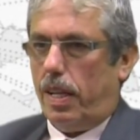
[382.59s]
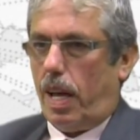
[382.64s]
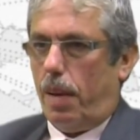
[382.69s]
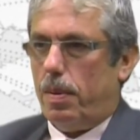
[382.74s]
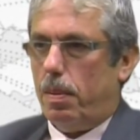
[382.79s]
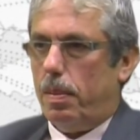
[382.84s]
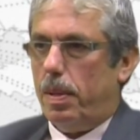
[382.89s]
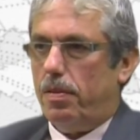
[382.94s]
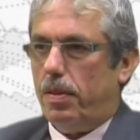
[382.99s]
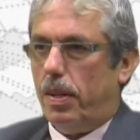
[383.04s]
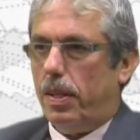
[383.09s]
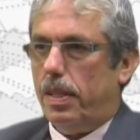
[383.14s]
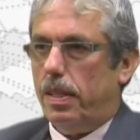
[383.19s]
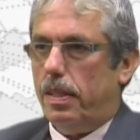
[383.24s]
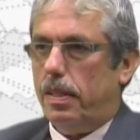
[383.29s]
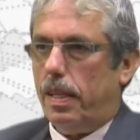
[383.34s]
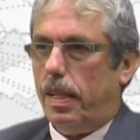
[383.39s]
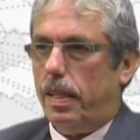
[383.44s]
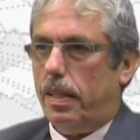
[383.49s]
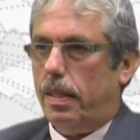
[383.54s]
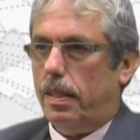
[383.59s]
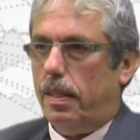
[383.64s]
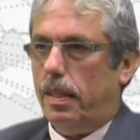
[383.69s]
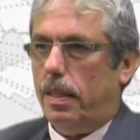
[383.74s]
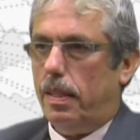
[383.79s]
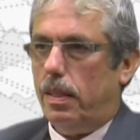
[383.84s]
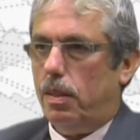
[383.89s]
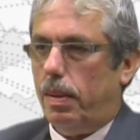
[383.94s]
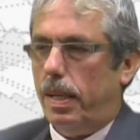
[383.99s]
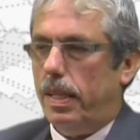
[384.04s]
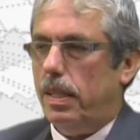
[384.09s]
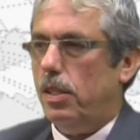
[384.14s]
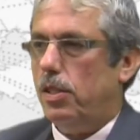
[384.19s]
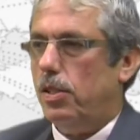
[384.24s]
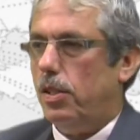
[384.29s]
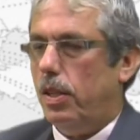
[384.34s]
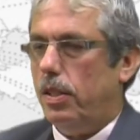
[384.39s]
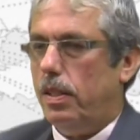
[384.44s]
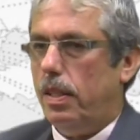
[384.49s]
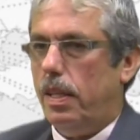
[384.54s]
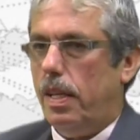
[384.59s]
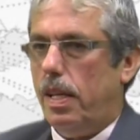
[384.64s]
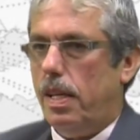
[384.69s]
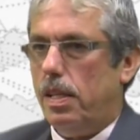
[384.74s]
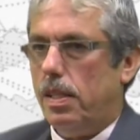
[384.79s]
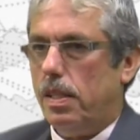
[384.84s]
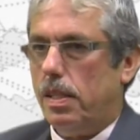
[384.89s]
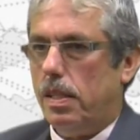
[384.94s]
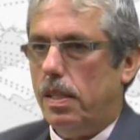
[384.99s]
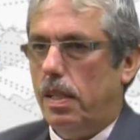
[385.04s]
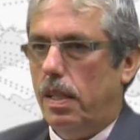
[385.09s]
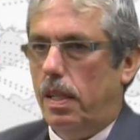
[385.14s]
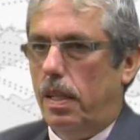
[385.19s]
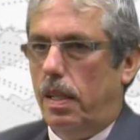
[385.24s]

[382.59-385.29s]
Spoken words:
I'm a bit worried that in 20, 30 years